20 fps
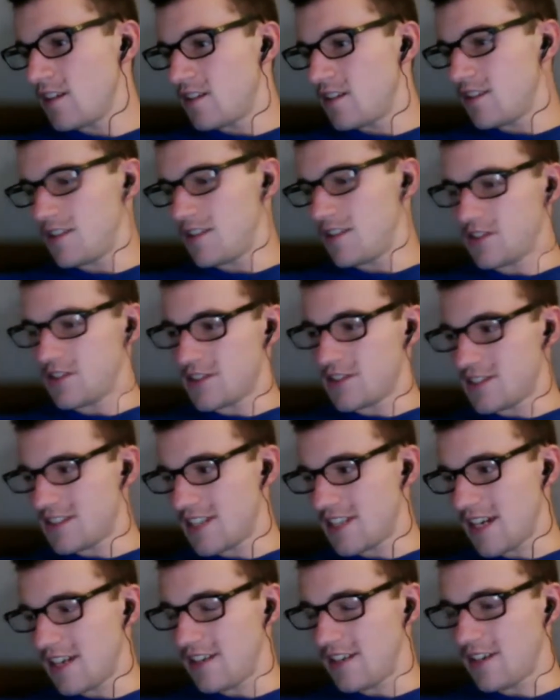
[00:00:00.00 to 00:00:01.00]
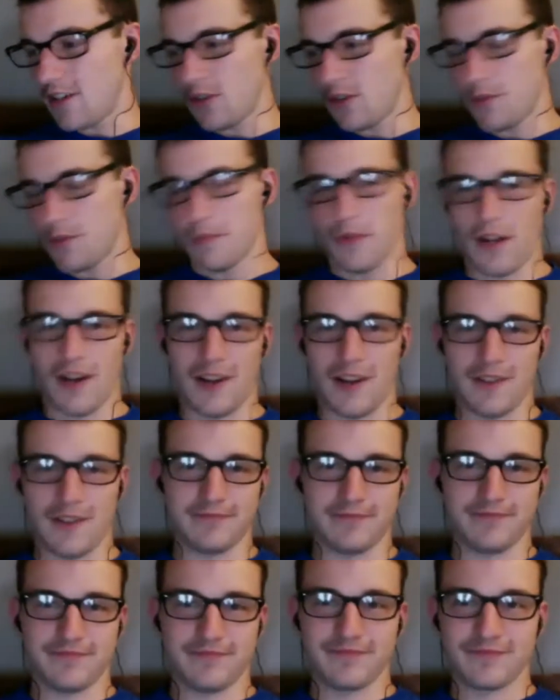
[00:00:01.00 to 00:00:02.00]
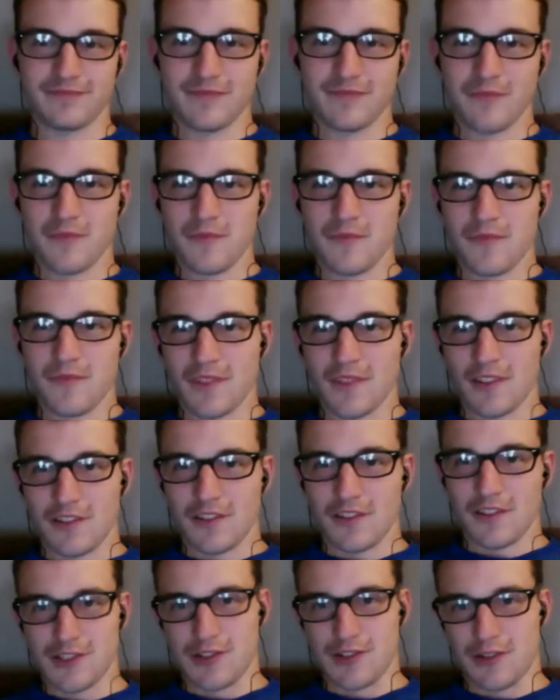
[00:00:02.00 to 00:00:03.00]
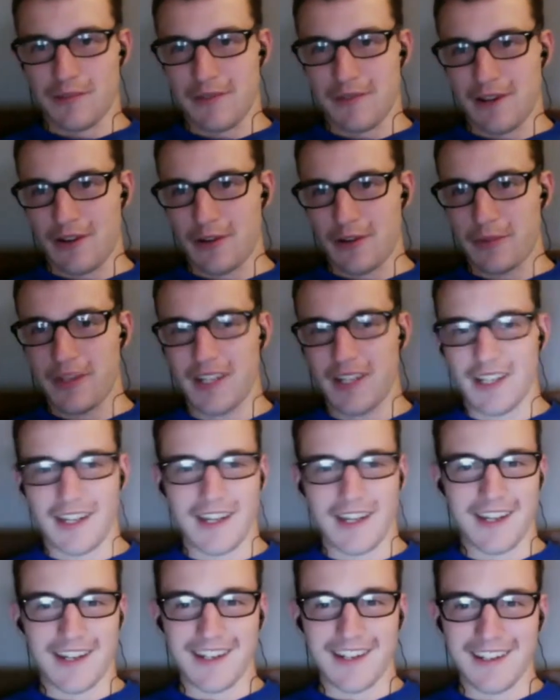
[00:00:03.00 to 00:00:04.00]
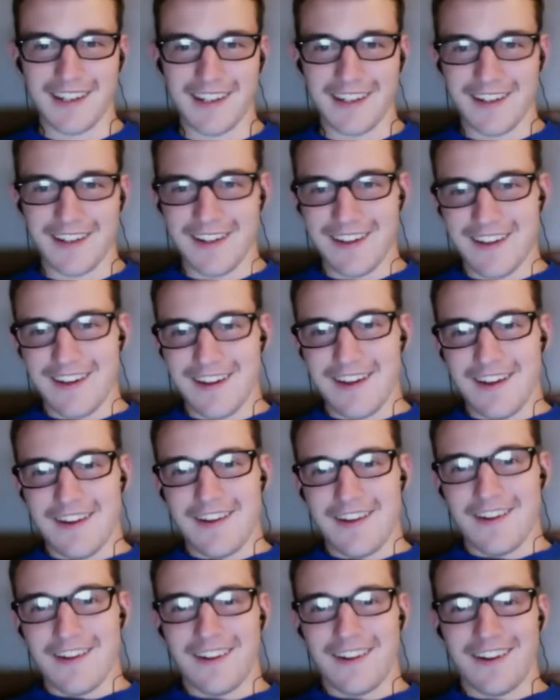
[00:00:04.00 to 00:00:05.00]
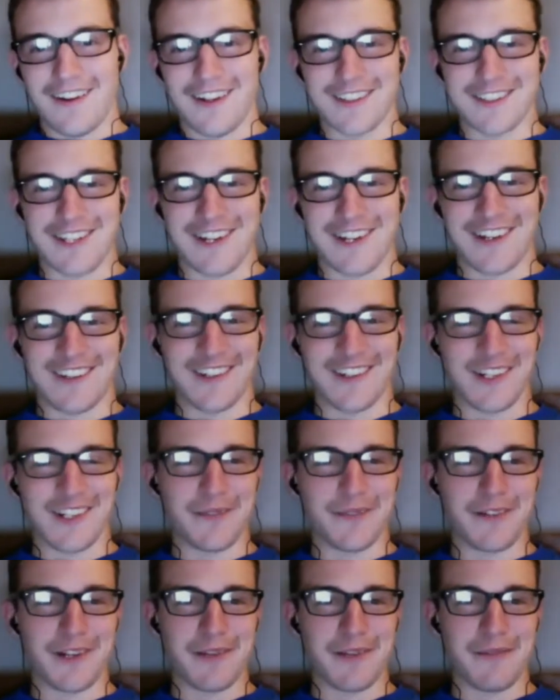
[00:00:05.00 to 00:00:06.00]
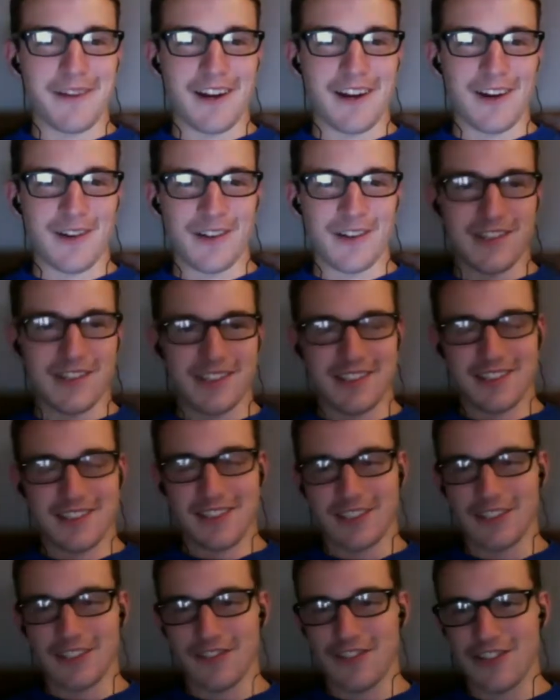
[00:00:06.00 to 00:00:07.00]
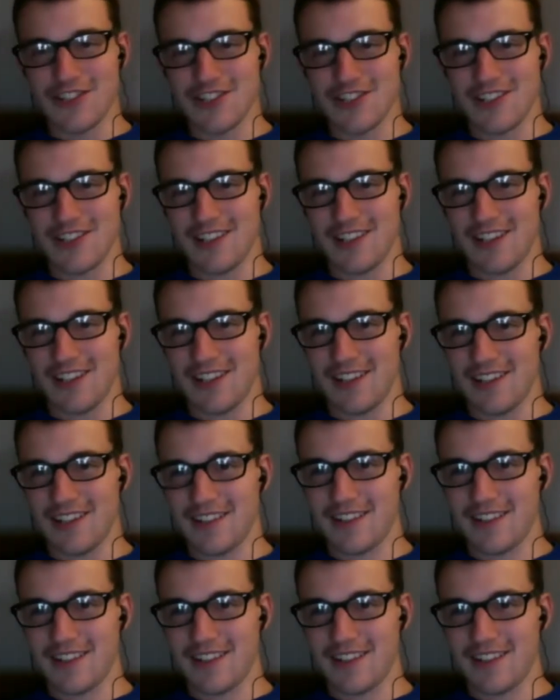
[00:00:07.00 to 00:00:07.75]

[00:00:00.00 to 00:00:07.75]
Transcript: It's just a side note, but just so I'm not repeating Andy, I'll talk a little bit about the division that